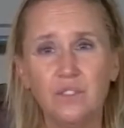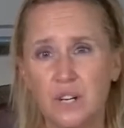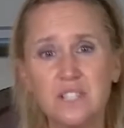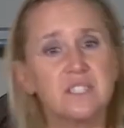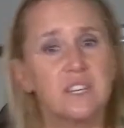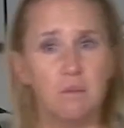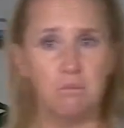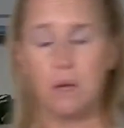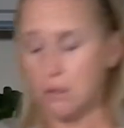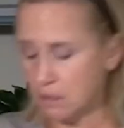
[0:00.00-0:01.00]
even a
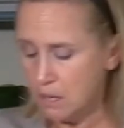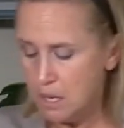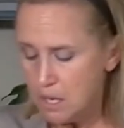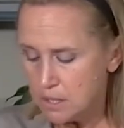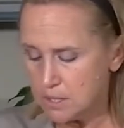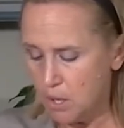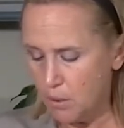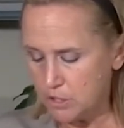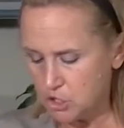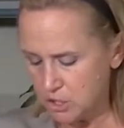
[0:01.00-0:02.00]
skim milk.
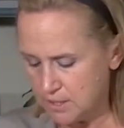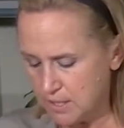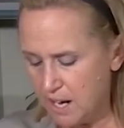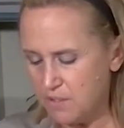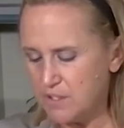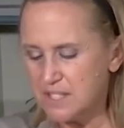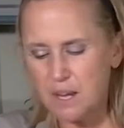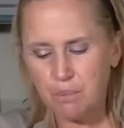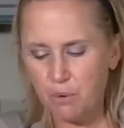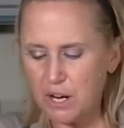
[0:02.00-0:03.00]
So it's just kind of a
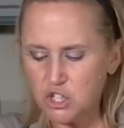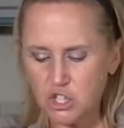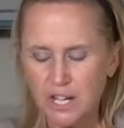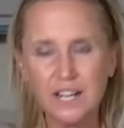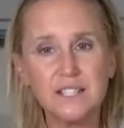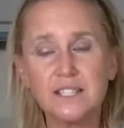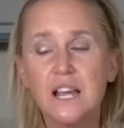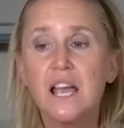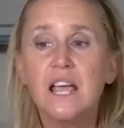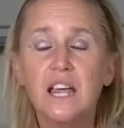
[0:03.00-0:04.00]
separation and it's
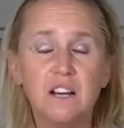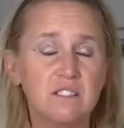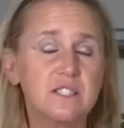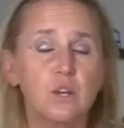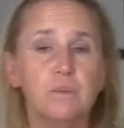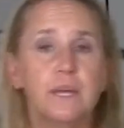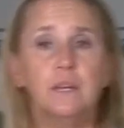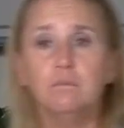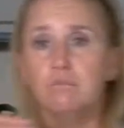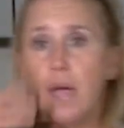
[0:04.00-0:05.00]
it'll still
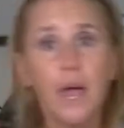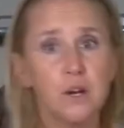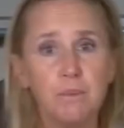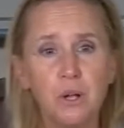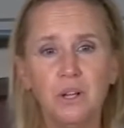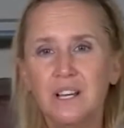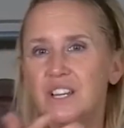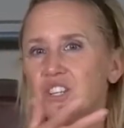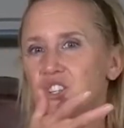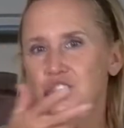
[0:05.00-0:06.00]
be edible
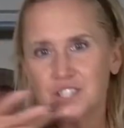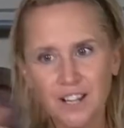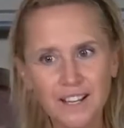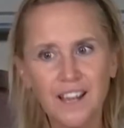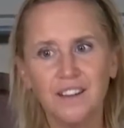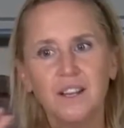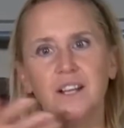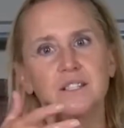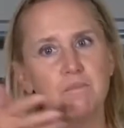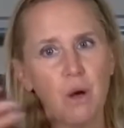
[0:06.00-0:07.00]
you just, again,
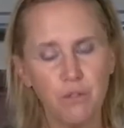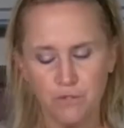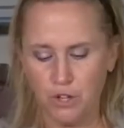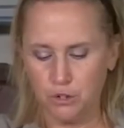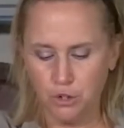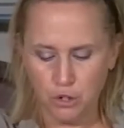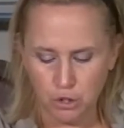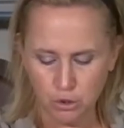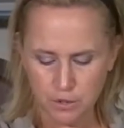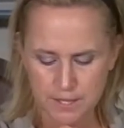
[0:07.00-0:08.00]
it's mouthfeel. You're going
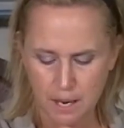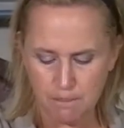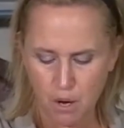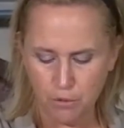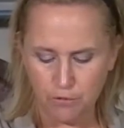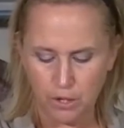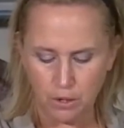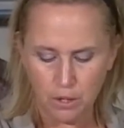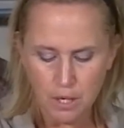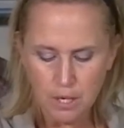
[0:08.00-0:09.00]
to lose that
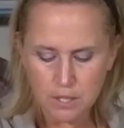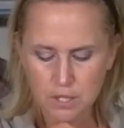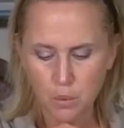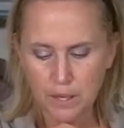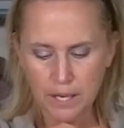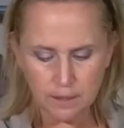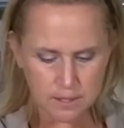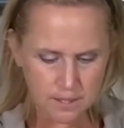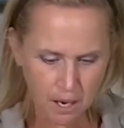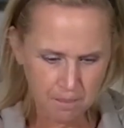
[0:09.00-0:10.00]
mouthfeel. So we get
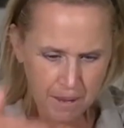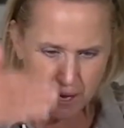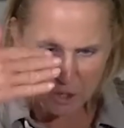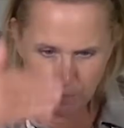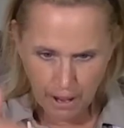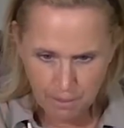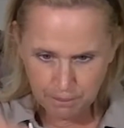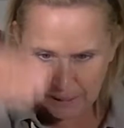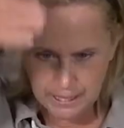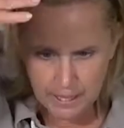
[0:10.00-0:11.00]
this up. You
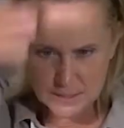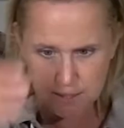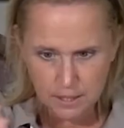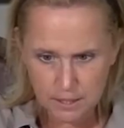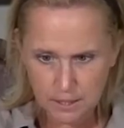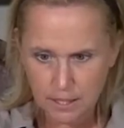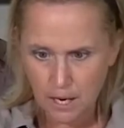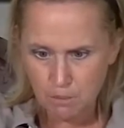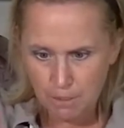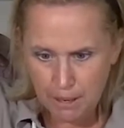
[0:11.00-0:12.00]
probably can't see it in the
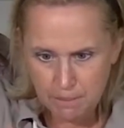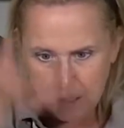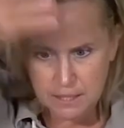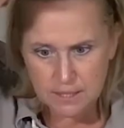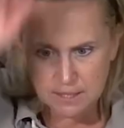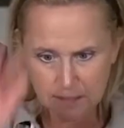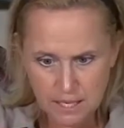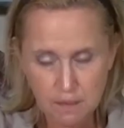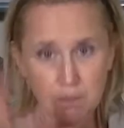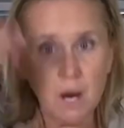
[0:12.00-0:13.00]
camera, but I'm getting
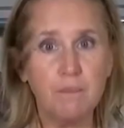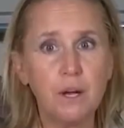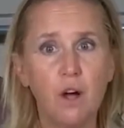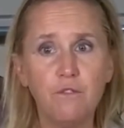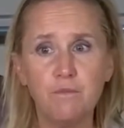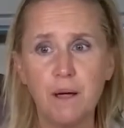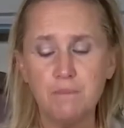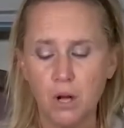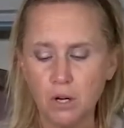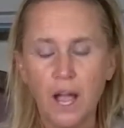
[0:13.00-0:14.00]
steam coming off of
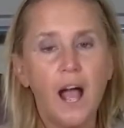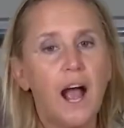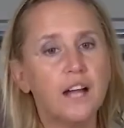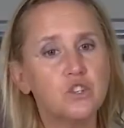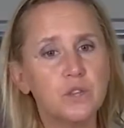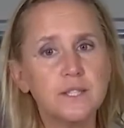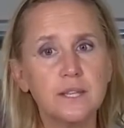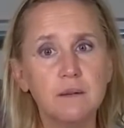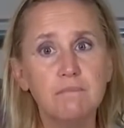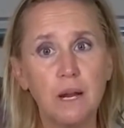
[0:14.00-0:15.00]
my milk. I do
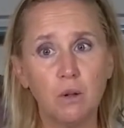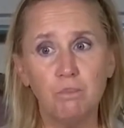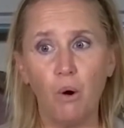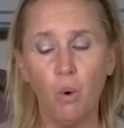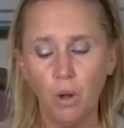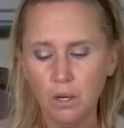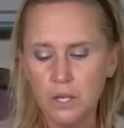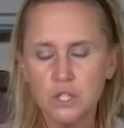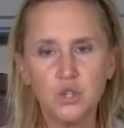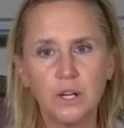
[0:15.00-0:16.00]
this in a metal bowl
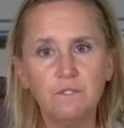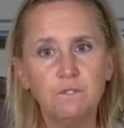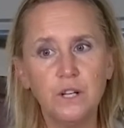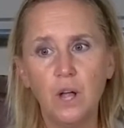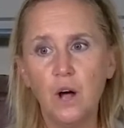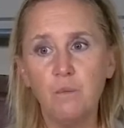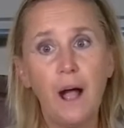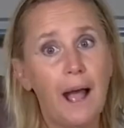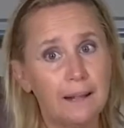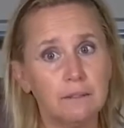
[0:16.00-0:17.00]
so I can feel how
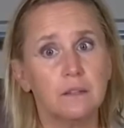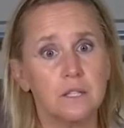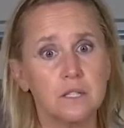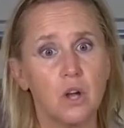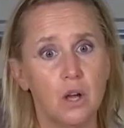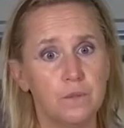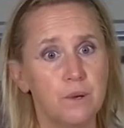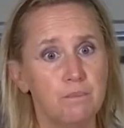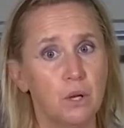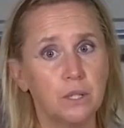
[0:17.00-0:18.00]
hot the, so
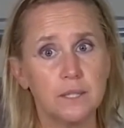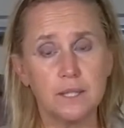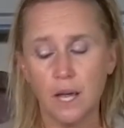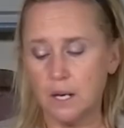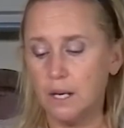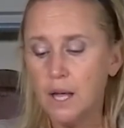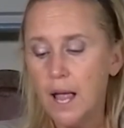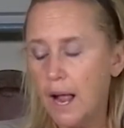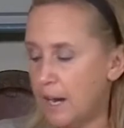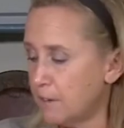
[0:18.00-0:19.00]
the milk is getting.
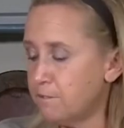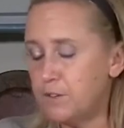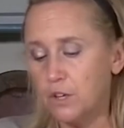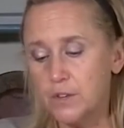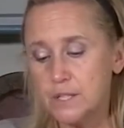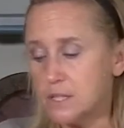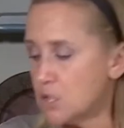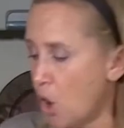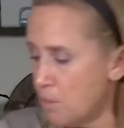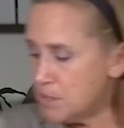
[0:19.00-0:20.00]
And I can feel this
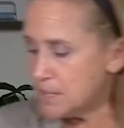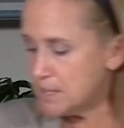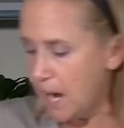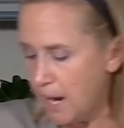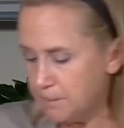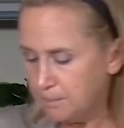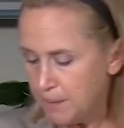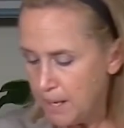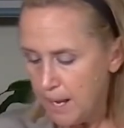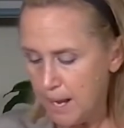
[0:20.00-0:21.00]
is almost as hot
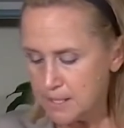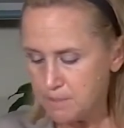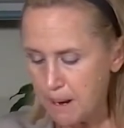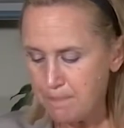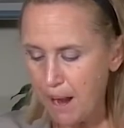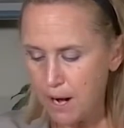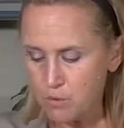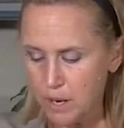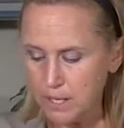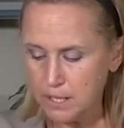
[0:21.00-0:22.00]
as my
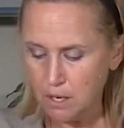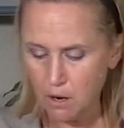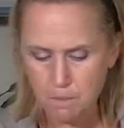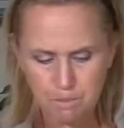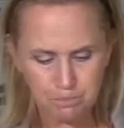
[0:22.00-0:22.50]
pot right here.